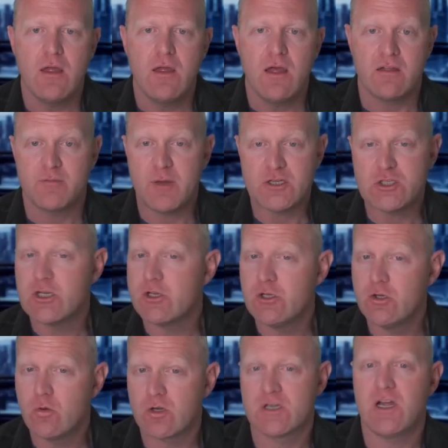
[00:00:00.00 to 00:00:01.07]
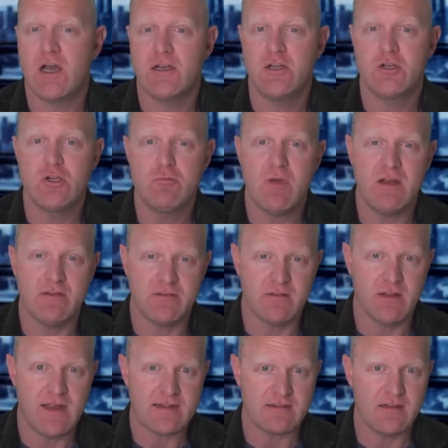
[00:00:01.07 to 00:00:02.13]
especially a newer condo, you might
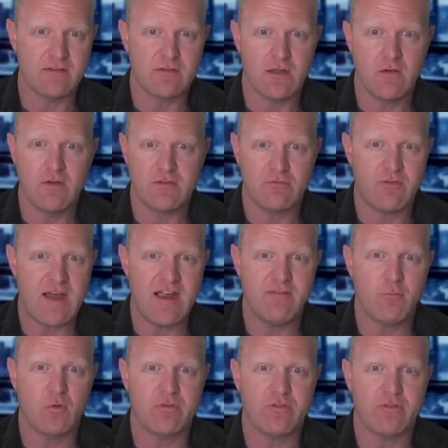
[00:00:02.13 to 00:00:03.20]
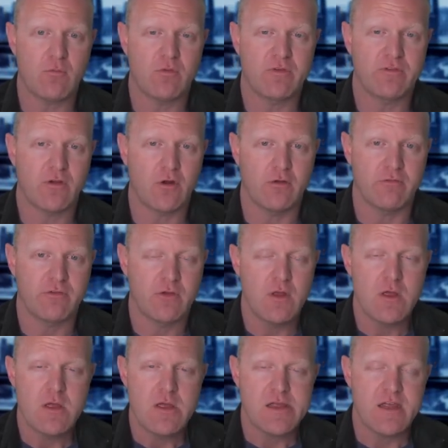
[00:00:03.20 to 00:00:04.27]
select as low as 5% reserves.
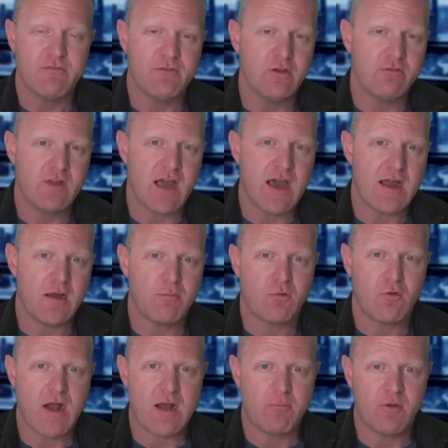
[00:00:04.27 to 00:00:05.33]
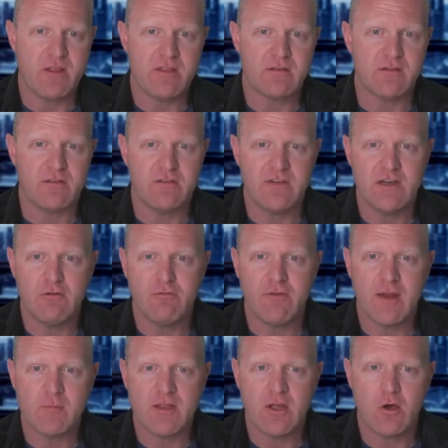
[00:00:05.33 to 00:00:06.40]
If you've got a property that's a single
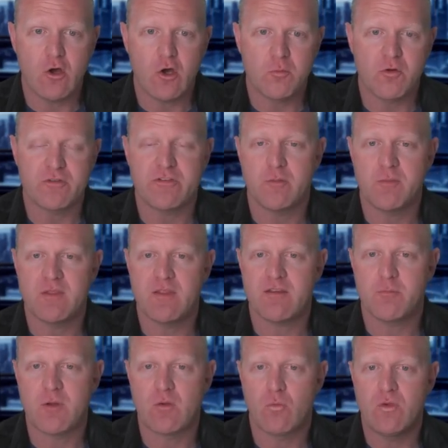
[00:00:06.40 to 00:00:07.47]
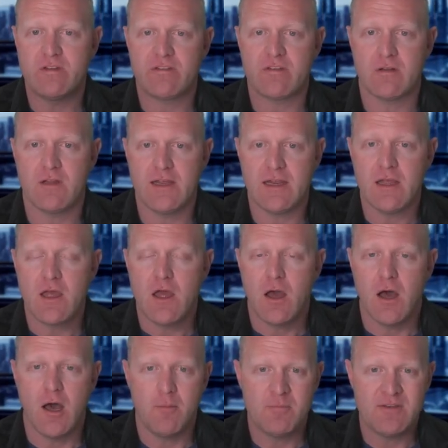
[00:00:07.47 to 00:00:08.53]
family home or something that's been recently
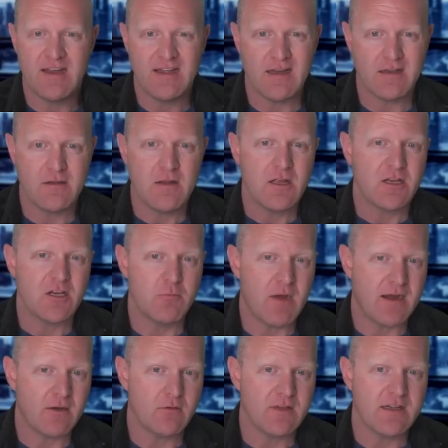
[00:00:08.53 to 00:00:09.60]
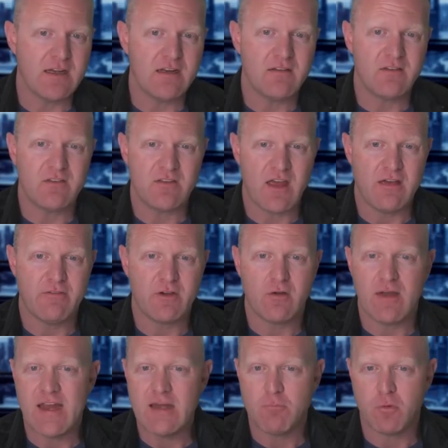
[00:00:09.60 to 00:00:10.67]
updated, you might only need 7 or
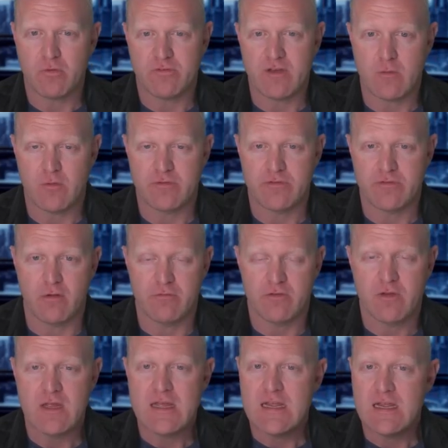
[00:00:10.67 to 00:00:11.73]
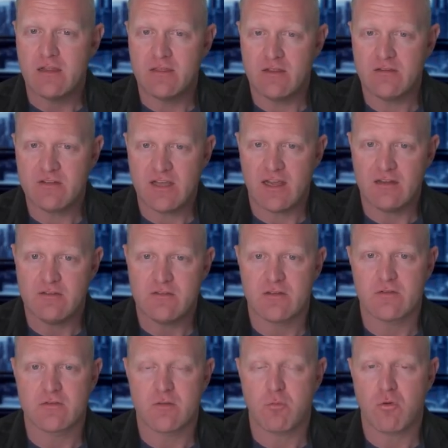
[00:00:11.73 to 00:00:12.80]
8% reserves. In this case, this
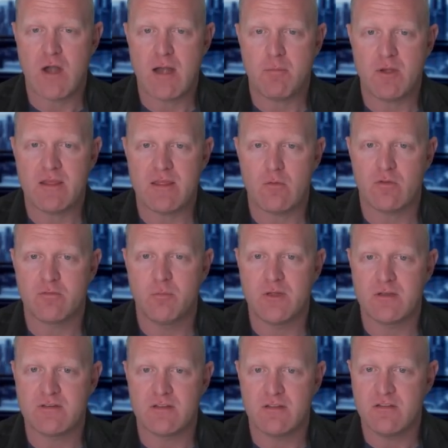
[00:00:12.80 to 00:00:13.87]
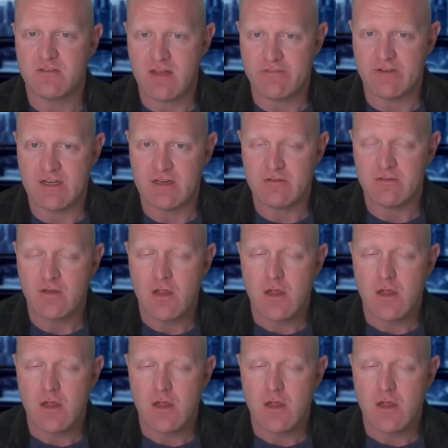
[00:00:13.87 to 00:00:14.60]
was a property that was built in the 70s.